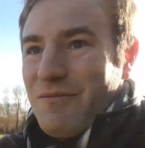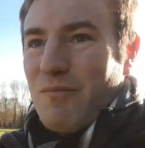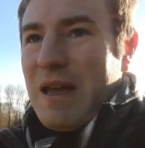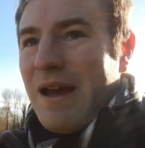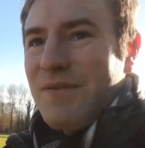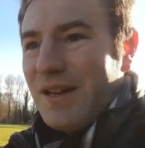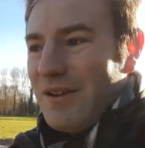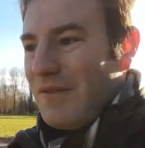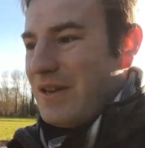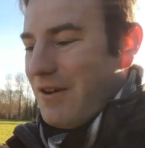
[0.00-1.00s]
We have done a
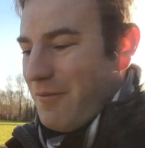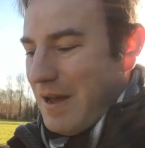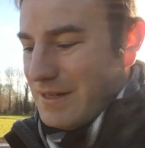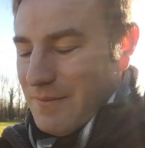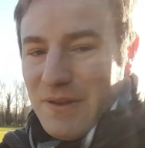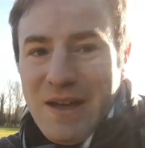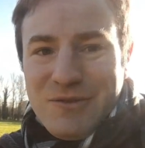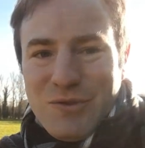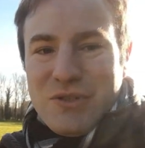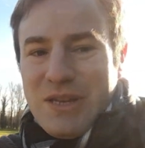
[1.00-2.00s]
video where something else
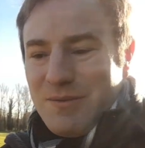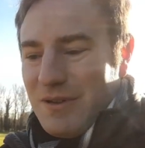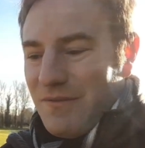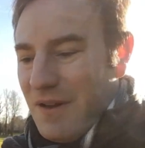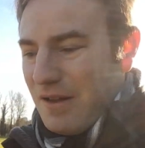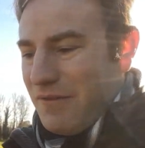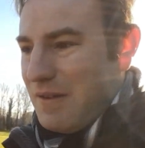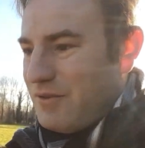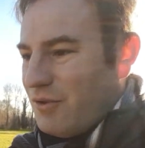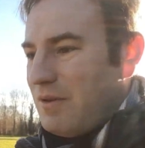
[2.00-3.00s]
crosses the M25
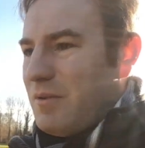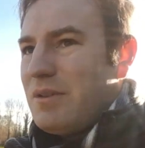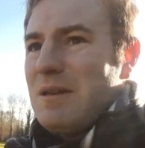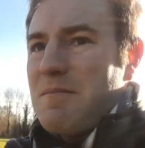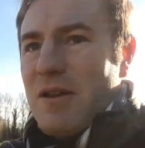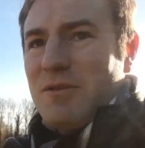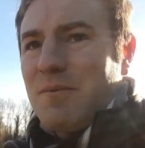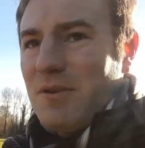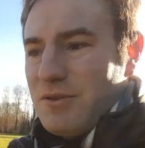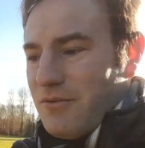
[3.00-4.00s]
in Chorleywood, the
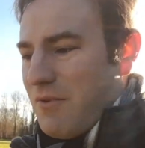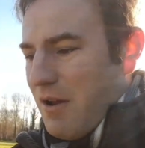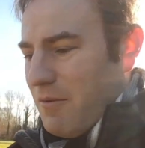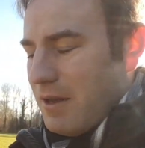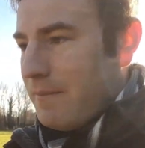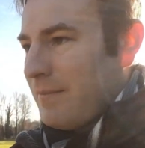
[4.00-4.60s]
Metropolitan Railway.